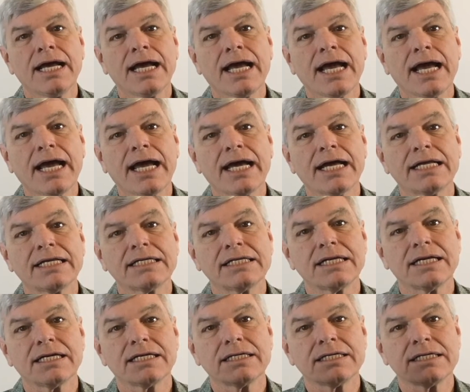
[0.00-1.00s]
and
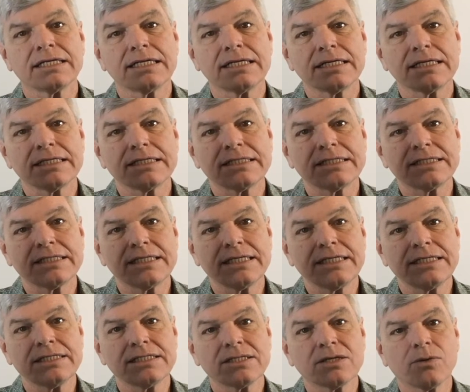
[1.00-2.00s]

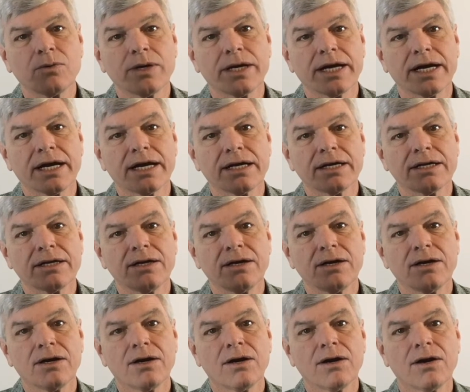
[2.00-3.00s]
c squared
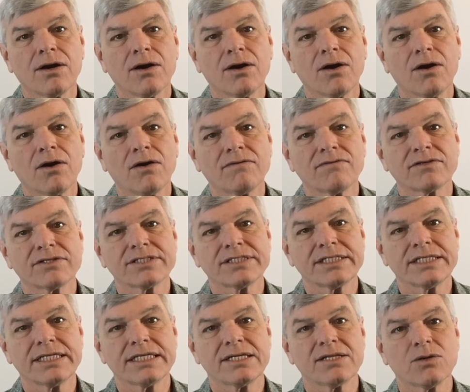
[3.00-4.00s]
over
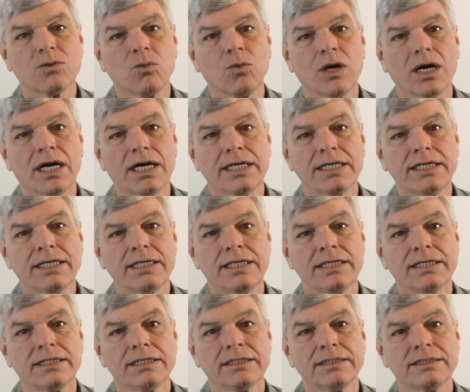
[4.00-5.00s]
c to the 1
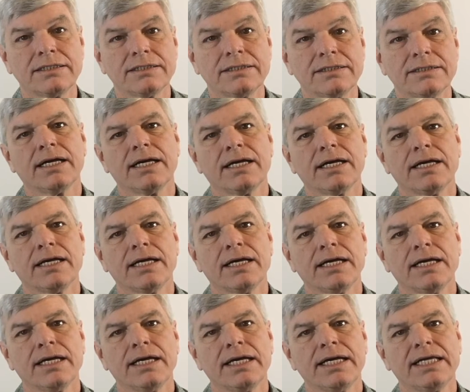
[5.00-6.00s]

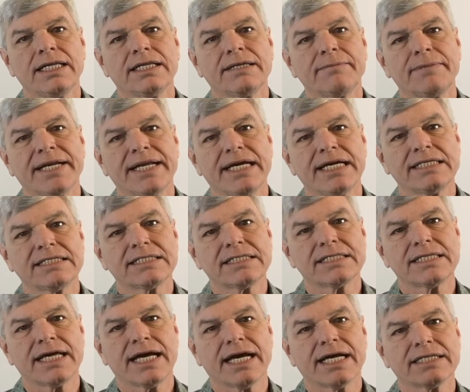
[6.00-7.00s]
eliminates
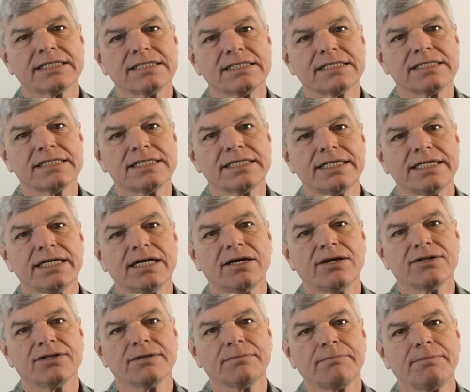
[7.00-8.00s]
that C
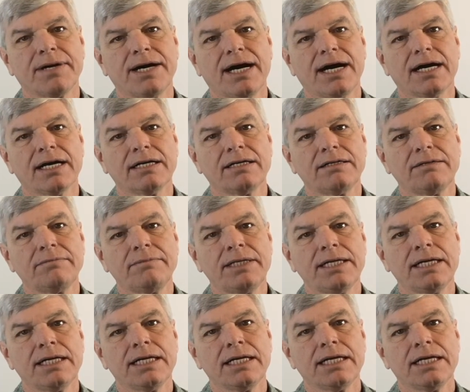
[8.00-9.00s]
on the bottom
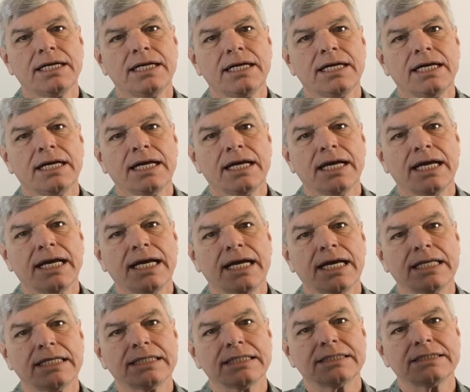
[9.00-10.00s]

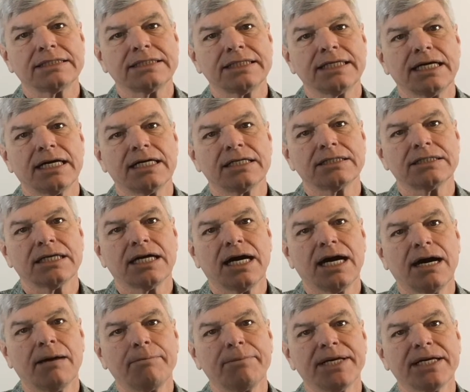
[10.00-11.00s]
and the C on
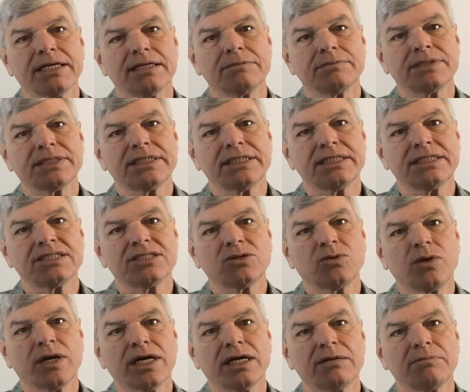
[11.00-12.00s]
top becomes C
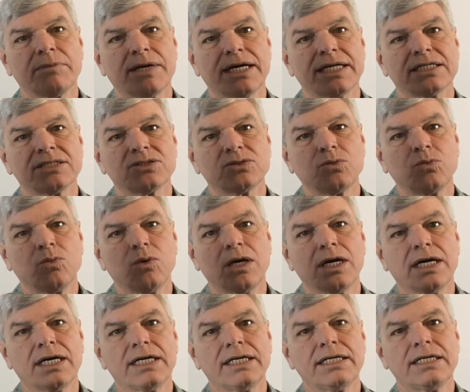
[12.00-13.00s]
squared minus
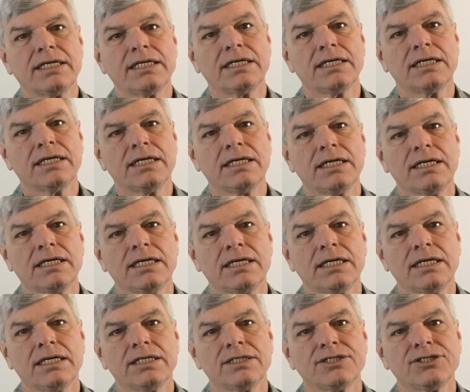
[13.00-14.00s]
1.
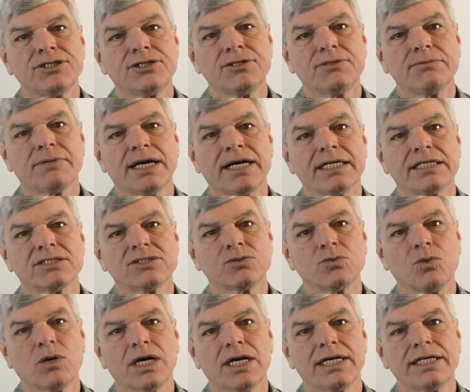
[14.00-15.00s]
2 minus
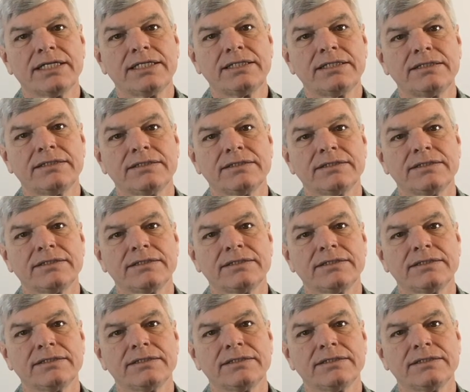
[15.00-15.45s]
1